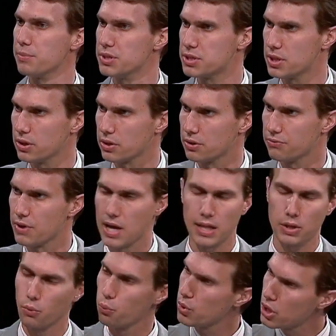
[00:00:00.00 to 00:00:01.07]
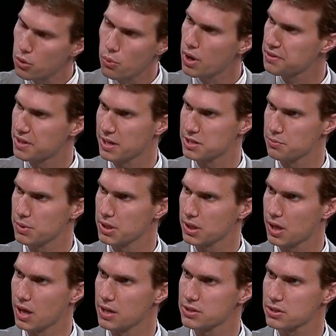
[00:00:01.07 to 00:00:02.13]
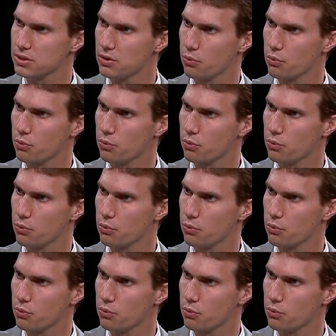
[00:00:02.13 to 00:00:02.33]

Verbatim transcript: them in Silicon Valley. We don't want that to be the case.